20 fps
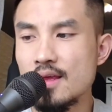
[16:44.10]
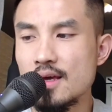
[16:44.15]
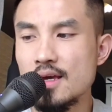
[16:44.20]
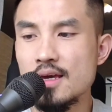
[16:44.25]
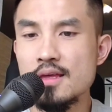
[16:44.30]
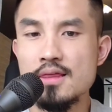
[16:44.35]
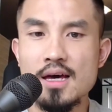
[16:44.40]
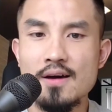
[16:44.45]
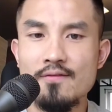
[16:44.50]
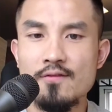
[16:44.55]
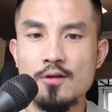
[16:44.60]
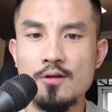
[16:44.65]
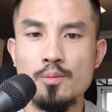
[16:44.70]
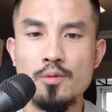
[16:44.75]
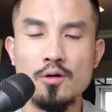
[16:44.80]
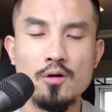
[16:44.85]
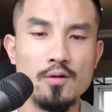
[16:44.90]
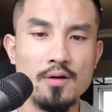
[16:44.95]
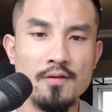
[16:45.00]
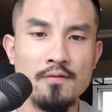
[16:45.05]

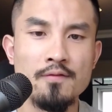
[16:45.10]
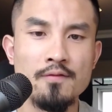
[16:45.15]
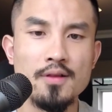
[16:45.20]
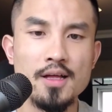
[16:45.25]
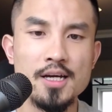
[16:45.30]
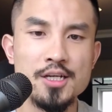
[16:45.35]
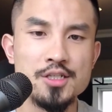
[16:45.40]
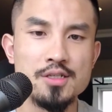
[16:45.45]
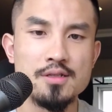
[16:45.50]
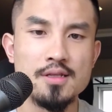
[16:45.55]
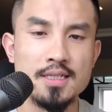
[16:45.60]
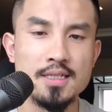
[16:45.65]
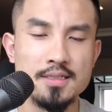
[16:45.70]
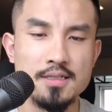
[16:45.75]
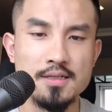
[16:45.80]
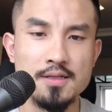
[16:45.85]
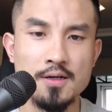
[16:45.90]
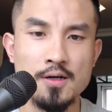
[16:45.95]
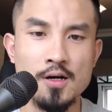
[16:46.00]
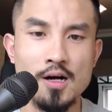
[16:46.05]
inevitable inflation that's
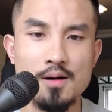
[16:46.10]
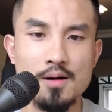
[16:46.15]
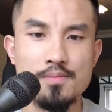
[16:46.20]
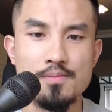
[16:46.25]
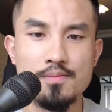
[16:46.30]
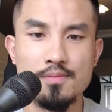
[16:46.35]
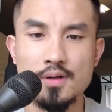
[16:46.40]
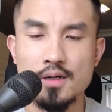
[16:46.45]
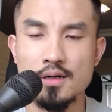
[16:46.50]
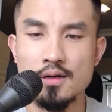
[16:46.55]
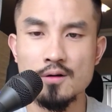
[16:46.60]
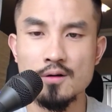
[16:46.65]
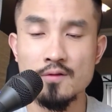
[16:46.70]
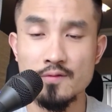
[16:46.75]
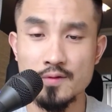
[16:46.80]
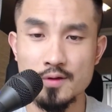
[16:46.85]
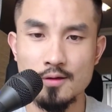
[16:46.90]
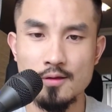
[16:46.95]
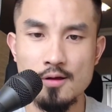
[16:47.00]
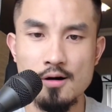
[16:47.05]
going to come
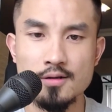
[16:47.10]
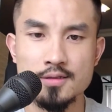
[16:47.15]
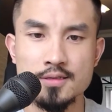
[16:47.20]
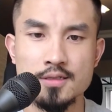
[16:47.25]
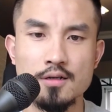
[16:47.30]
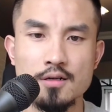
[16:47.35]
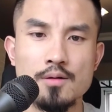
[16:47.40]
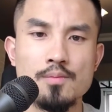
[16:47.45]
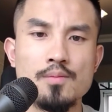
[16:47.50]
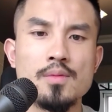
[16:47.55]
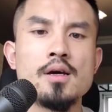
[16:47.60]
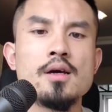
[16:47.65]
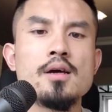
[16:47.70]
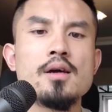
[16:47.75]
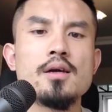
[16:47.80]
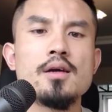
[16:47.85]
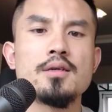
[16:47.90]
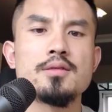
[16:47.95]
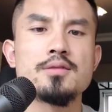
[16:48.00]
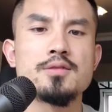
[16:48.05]
over the long term,
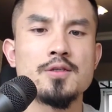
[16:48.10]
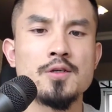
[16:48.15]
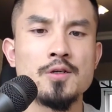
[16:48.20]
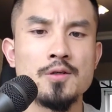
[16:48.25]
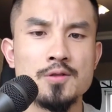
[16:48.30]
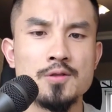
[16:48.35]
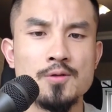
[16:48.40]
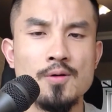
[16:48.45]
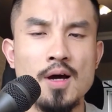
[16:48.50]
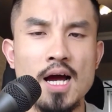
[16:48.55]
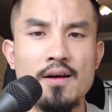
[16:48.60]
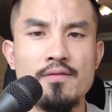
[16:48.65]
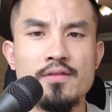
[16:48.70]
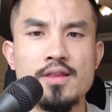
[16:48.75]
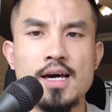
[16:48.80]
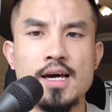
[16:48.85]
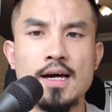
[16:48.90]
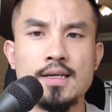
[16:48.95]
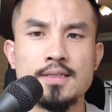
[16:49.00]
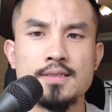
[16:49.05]
it's good to have an
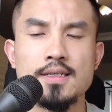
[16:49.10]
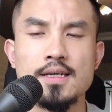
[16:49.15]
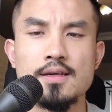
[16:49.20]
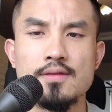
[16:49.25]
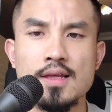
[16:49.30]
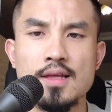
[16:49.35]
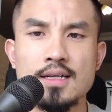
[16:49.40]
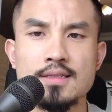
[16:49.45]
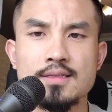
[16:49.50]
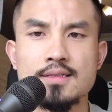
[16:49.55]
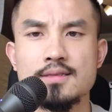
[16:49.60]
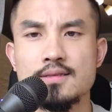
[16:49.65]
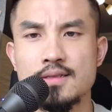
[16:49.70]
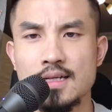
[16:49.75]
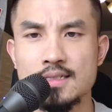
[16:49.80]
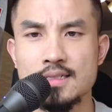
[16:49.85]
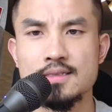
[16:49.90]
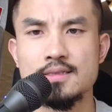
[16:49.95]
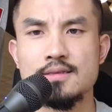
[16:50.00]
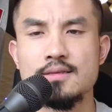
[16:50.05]
asset
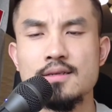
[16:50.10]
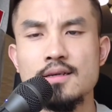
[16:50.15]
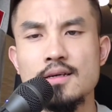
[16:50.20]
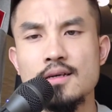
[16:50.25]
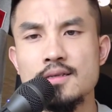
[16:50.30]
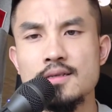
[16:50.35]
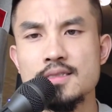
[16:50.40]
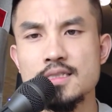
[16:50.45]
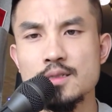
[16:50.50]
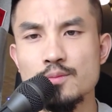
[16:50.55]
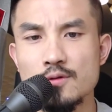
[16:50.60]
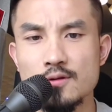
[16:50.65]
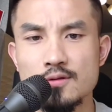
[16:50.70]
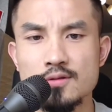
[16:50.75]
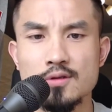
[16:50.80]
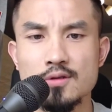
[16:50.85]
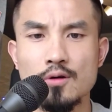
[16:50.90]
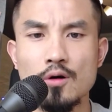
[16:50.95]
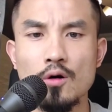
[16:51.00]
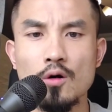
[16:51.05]
that's similar
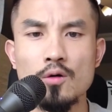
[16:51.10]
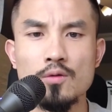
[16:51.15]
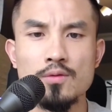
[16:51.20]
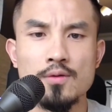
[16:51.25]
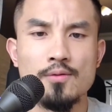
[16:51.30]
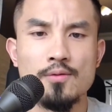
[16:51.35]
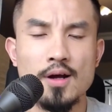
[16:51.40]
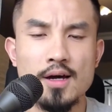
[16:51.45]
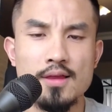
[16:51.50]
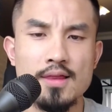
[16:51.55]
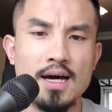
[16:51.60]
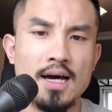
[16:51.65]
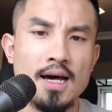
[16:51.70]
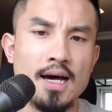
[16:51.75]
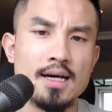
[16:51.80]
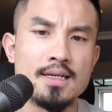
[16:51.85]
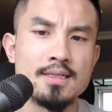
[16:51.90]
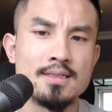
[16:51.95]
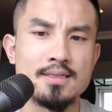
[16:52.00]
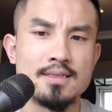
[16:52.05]
to gold, right? That
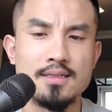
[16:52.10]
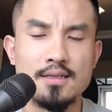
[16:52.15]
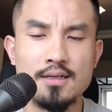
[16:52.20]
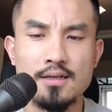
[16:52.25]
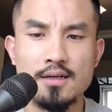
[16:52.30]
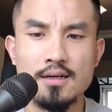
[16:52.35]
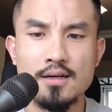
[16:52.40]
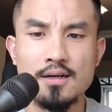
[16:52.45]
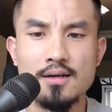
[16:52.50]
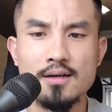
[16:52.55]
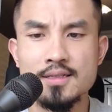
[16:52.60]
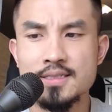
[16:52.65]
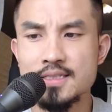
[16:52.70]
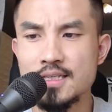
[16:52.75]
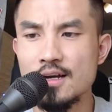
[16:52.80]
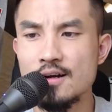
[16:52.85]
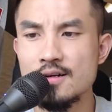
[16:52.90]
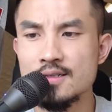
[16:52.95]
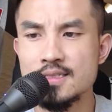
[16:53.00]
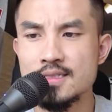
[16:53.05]
has
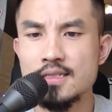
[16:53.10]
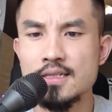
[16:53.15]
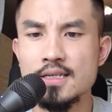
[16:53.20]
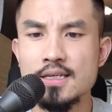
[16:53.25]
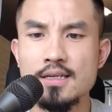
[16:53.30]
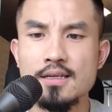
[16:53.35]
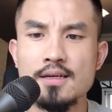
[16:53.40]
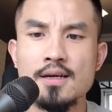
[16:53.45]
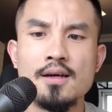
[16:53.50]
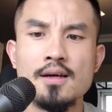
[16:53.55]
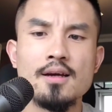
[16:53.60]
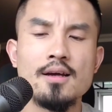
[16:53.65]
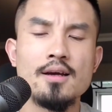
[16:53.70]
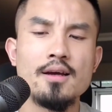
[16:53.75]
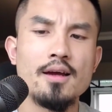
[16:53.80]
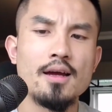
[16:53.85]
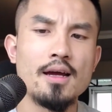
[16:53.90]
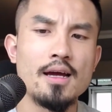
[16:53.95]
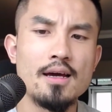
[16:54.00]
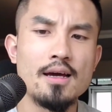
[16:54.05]
scarcity
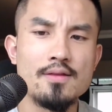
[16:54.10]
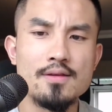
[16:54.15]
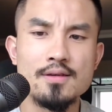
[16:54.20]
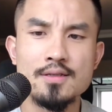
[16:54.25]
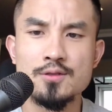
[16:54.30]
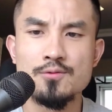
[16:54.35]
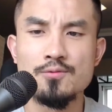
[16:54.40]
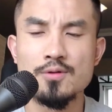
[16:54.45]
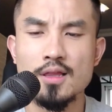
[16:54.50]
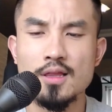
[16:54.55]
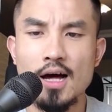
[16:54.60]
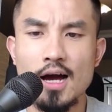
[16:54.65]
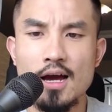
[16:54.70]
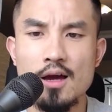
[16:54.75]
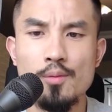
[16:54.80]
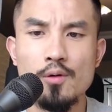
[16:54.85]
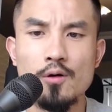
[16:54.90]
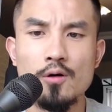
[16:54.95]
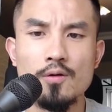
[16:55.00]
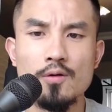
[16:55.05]
and is
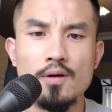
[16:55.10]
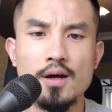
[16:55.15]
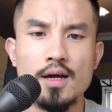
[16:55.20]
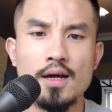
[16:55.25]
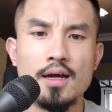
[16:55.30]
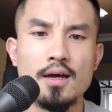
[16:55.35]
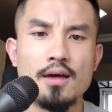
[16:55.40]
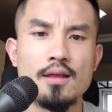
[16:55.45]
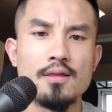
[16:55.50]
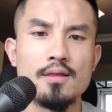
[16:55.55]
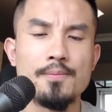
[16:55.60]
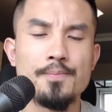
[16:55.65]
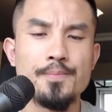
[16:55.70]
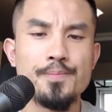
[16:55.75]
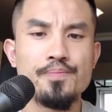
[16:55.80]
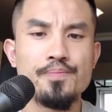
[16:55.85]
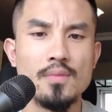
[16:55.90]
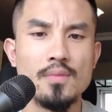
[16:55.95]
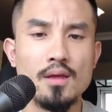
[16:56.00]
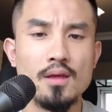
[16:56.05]
reliable, and
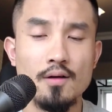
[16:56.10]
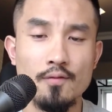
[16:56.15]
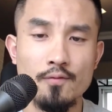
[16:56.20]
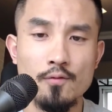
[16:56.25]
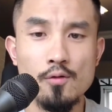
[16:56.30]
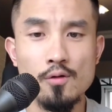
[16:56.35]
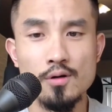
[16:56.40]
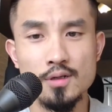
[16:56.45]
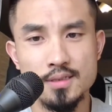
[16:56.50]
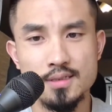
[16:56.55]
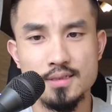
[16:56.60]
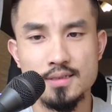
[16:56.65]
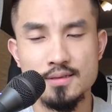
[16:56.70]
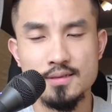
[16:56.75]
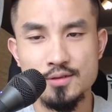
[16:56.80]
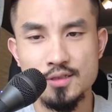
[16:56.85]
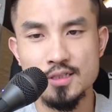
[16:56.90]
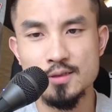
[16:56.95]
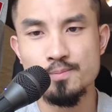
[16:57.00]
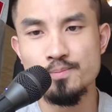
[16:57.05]
of course,
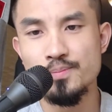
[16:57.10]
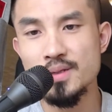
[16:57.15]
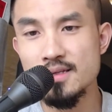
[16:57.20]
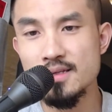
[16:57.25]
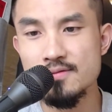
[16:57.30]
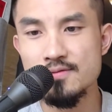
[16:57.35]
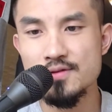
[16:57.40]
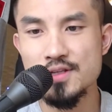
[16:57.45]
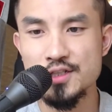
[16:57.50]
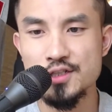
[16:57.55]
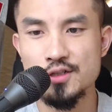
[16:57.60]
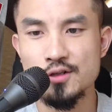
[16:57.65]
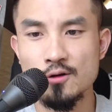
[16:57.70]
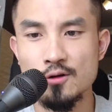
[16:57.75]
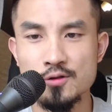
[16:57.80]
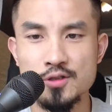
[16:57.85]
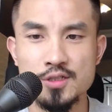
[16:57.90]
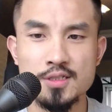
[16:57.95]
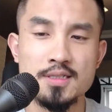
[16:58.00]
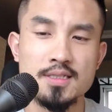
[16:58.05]
being
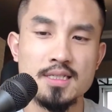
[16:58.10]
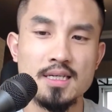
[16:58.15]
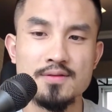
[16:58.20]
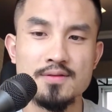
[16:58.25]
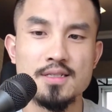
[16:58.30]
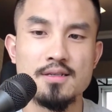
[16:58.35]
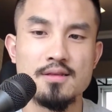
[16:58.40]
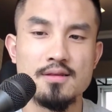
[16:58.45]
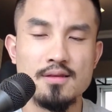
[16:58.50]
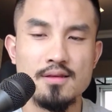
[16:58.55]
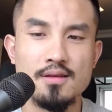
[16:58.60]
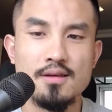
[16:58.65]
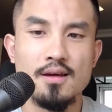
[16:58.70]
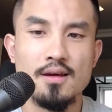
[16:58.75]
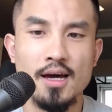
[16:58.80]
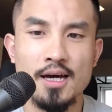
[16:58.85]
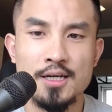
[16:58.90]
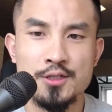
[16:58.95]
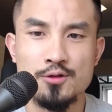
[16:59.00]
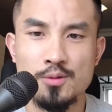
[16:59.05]
digital just gives it
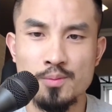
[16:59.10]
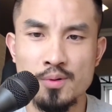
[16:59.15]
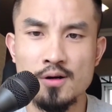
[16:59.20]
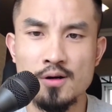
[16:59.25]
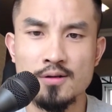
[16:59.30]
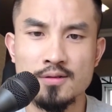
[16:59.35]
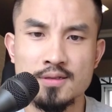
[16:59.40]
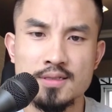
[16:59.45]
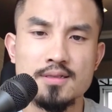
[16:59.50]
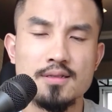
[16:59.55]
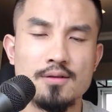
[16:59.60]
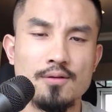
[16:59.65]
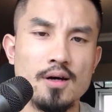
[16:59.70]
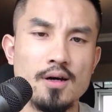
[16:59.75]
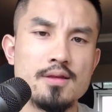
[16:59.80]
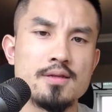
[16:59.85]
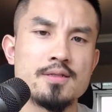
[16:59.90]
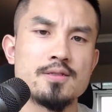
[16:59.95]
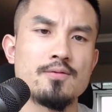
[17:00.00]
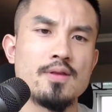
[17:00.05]
extra perks,
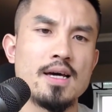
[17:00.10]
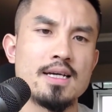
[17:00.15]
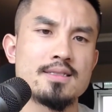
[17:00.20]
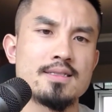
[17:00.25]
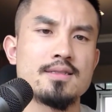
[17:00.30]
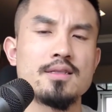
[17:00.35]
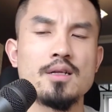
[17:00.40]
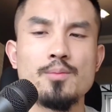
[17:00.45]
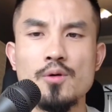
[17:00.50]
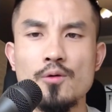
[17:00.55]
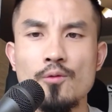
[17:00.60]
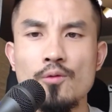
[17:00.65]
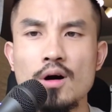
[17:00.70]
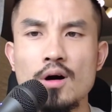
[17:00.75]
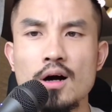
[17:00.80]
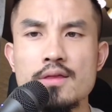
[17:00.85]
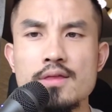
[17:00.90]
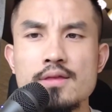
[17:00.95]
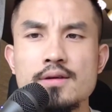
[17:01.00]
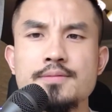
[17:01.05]
right? So that's number
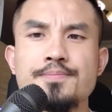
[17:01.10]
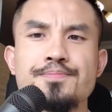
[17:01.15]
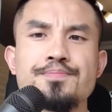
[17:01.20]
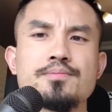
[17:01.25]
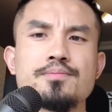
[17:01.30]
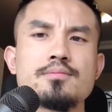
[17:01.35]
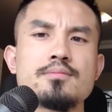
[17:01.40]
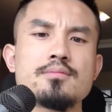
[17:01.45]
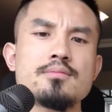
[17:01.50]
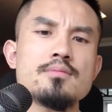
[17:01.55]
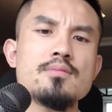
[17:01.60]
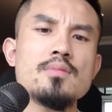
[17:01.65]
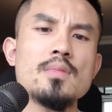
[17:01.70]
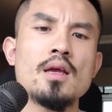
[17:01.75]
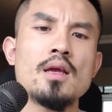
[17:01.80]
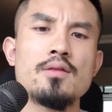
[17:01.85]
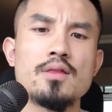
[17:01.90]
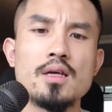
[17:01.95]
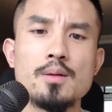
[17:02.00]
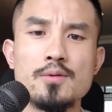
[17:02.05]
one.
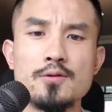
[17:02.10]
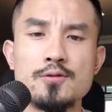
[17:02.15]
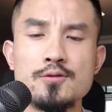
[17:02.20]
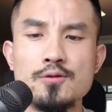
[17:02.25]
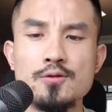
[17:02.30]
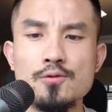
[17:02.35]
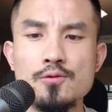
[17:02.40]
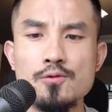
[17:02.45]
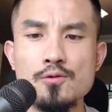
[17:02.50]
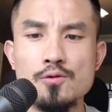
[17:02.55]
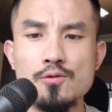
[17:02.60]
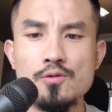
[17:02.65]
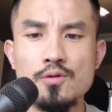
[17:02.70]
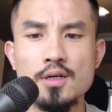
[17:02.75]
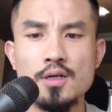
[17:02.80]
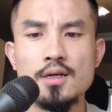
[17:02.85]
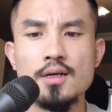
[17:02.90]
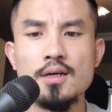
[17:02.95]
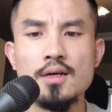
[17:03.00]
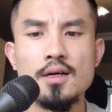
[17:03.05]
Number two,
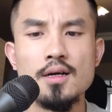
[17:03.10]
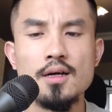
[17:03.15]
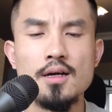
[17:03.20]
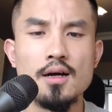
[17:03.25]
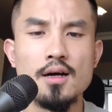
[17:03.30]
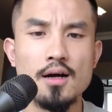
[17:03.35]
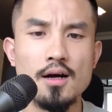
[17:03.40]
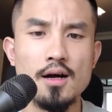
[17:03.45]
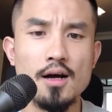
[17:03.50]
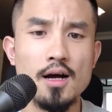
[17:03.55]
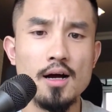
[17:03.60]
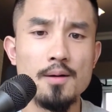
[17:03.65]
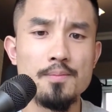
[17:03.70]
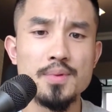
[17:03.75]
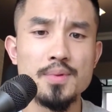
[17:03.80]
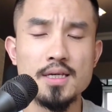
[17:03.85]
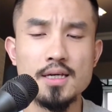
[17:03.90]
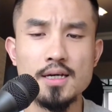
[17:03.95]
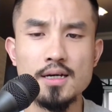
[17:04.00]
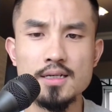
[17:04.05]

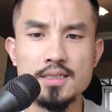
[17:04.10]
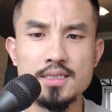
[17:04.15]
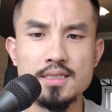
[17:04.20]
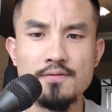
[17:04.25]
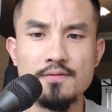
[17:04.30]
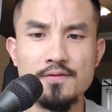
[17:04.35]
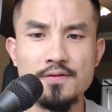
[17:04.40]
because of